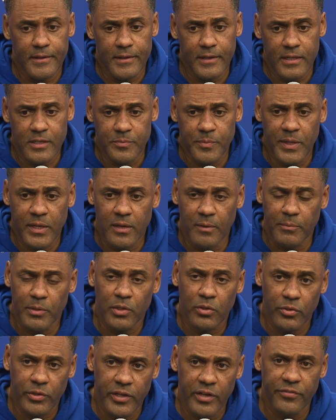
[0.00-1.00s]
has become a
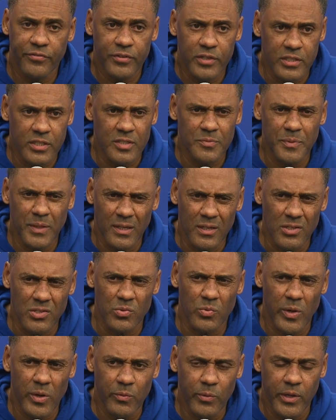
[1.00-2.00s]
little different just because
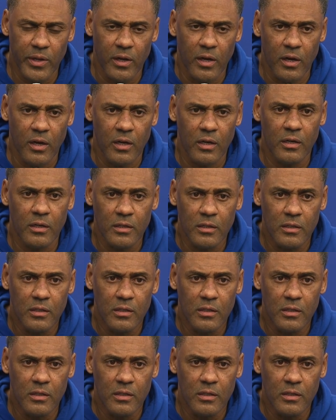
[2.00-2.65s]
of where we are